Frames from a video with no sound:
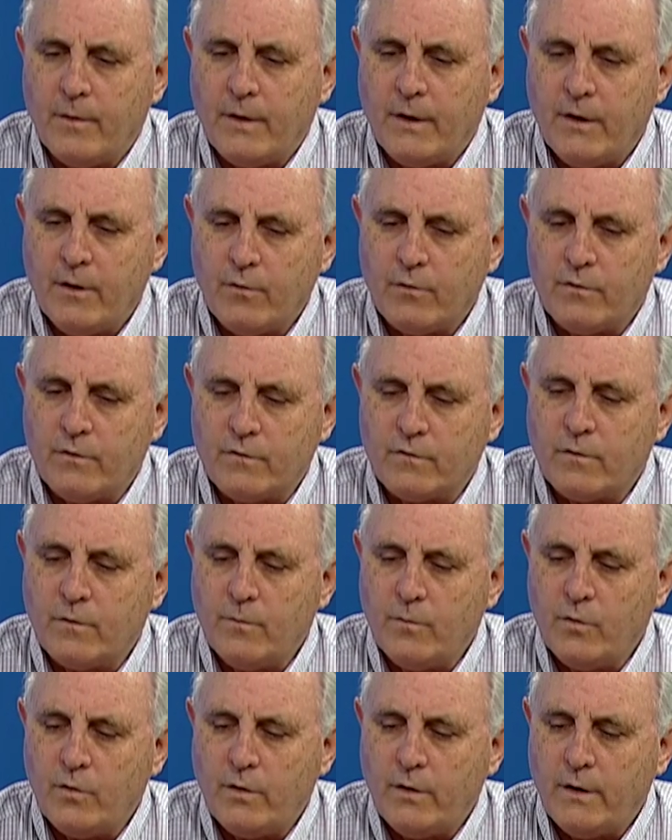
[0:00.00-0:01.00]
here in this
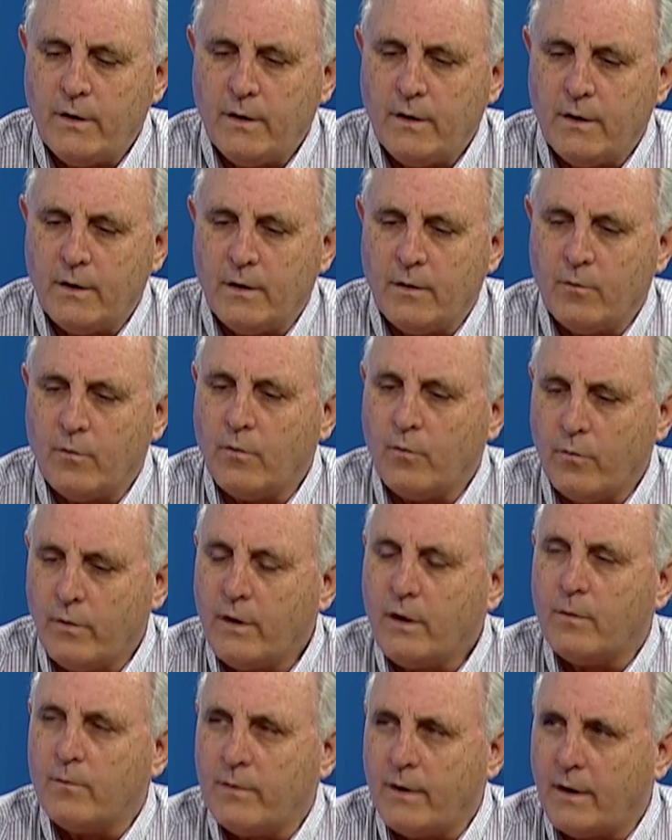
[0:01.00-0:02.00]
community, uh, we
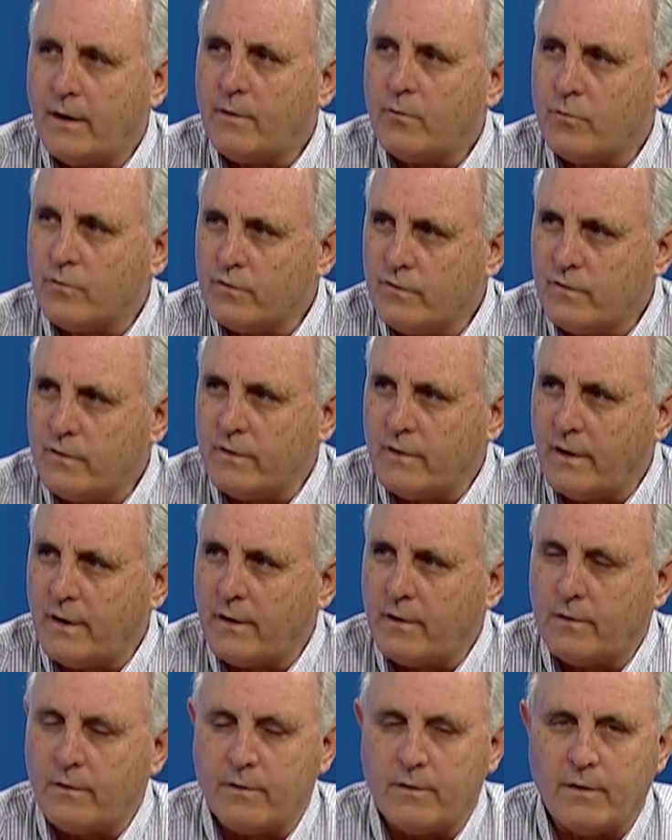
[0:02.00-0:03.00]
come down and we'll sit
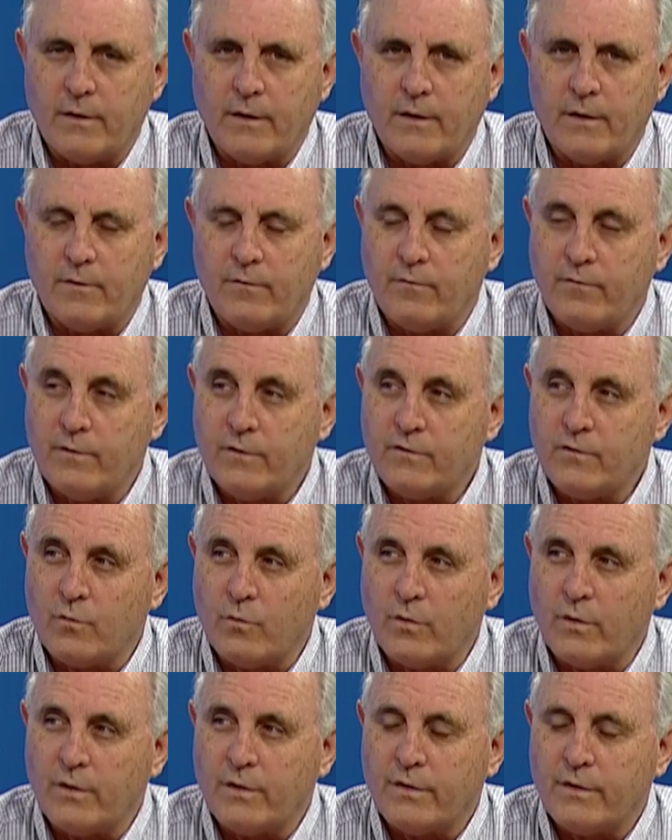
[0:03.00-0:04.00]
down and, and visit
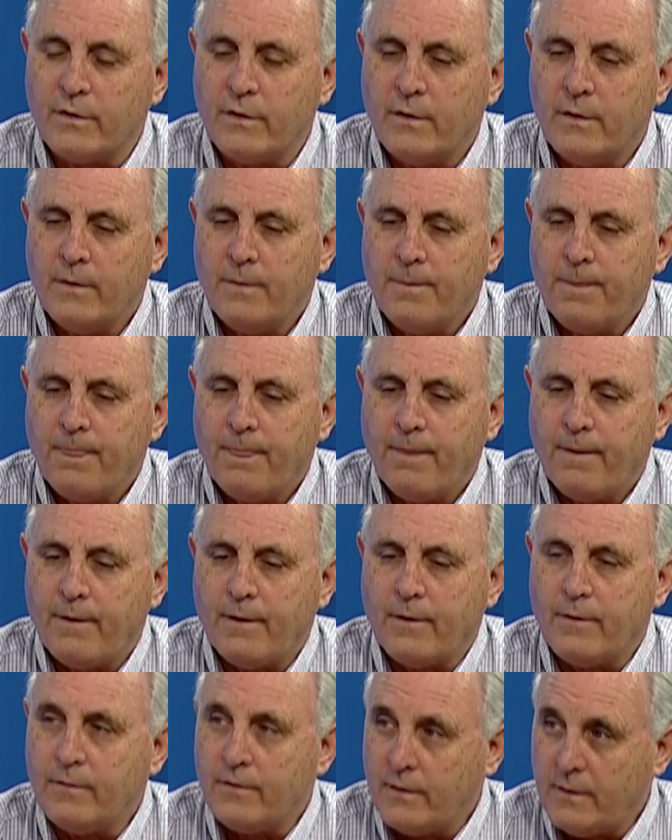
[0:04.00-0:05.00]
with
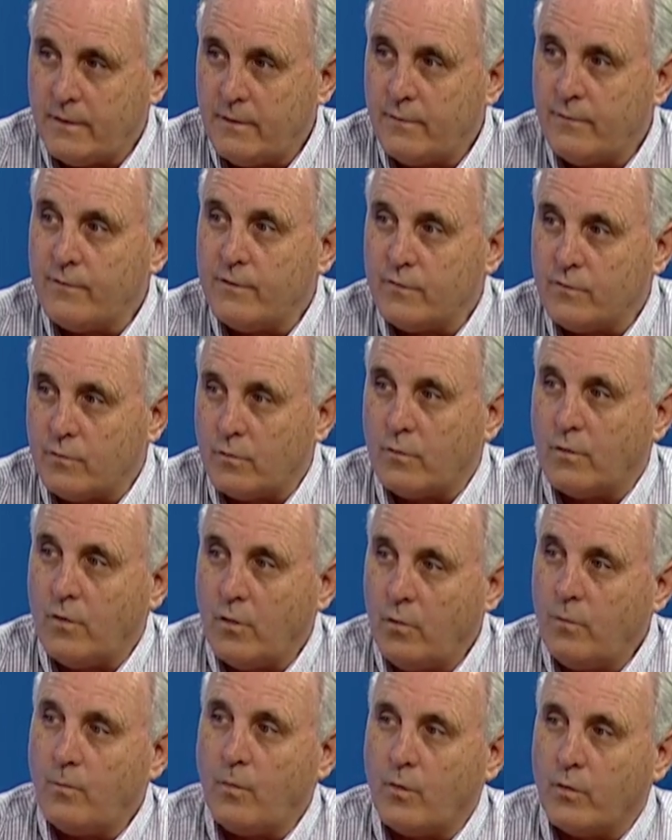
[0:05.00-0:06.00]
uh, the individual
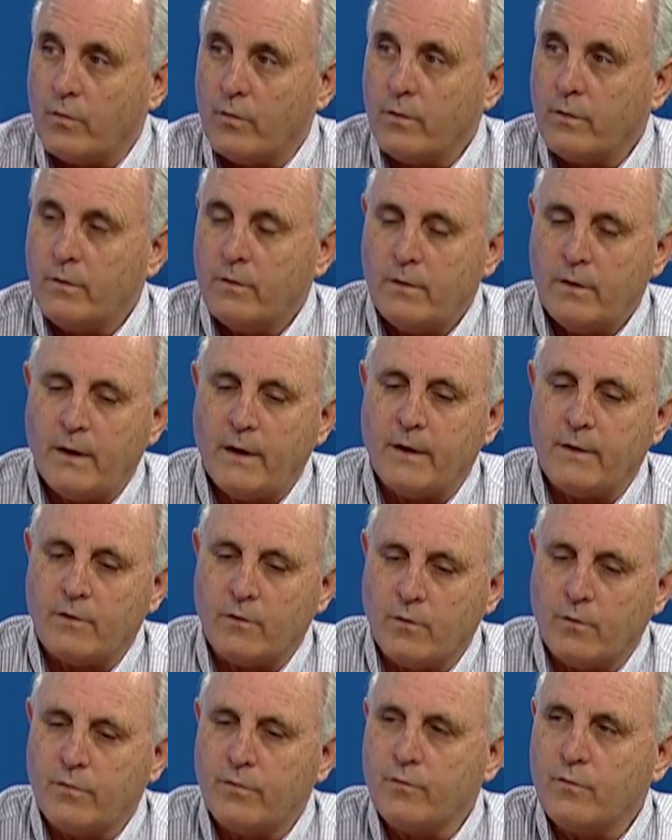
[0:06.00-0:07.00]
homeowner mm-hmm. and
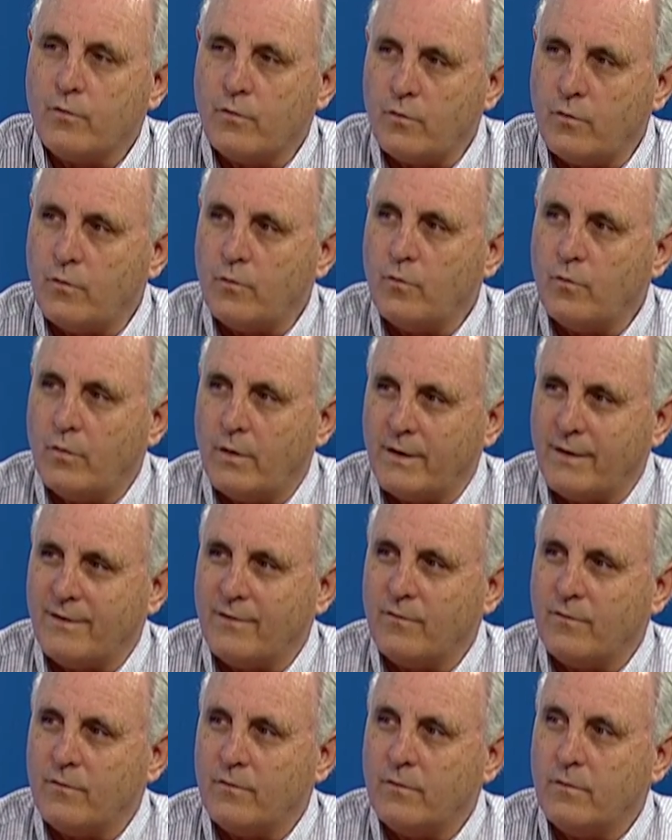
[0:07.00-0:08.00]
go through what
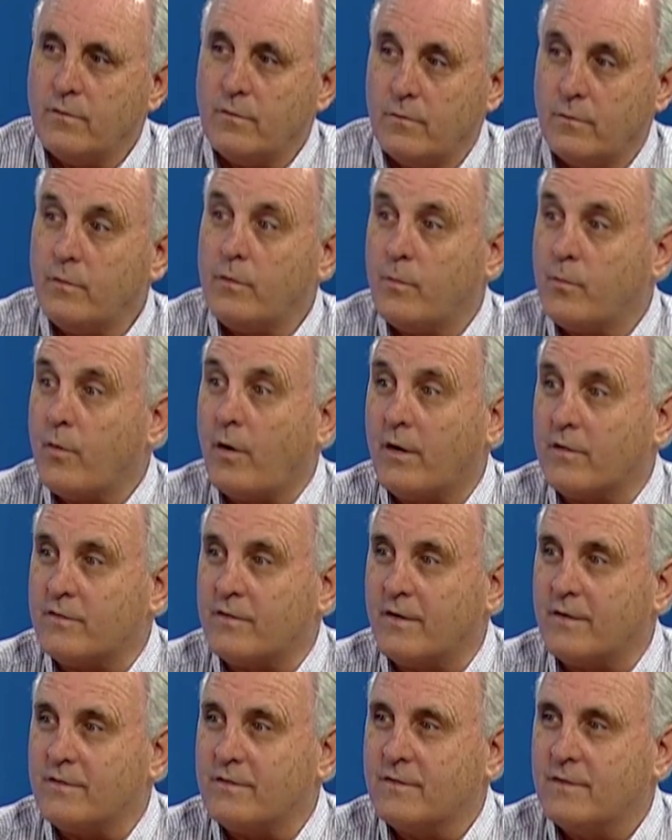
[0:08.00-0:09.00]
the
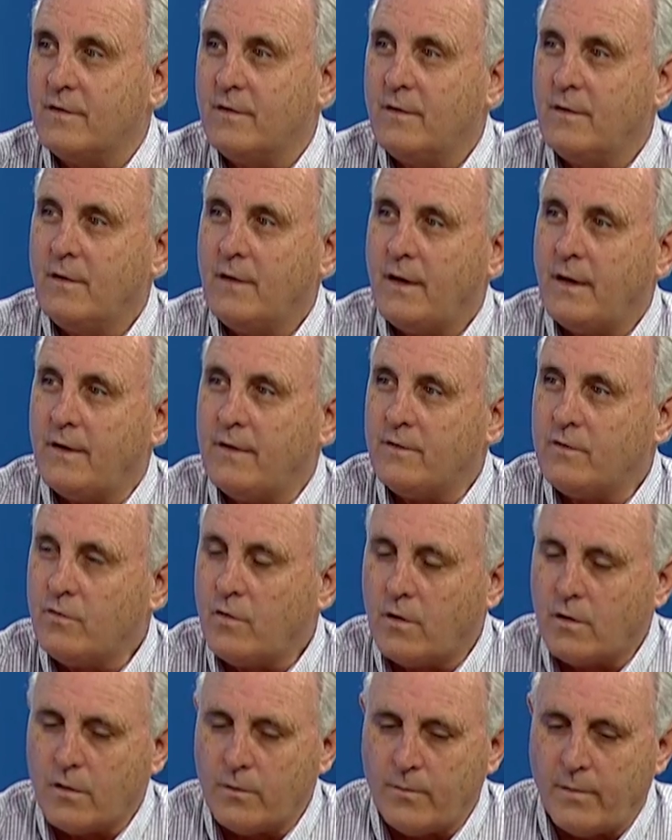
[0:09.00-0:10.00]
process and
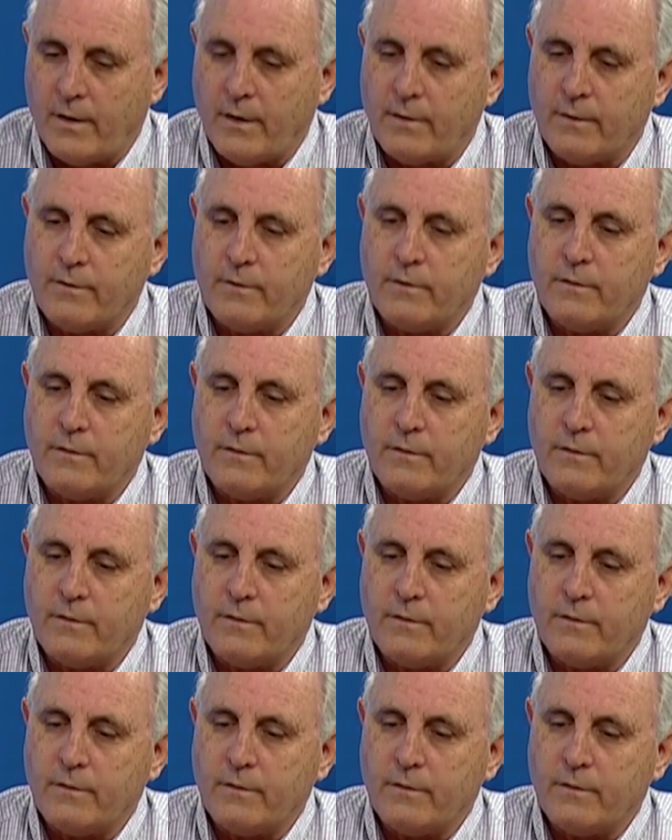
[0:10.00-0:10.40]
talk about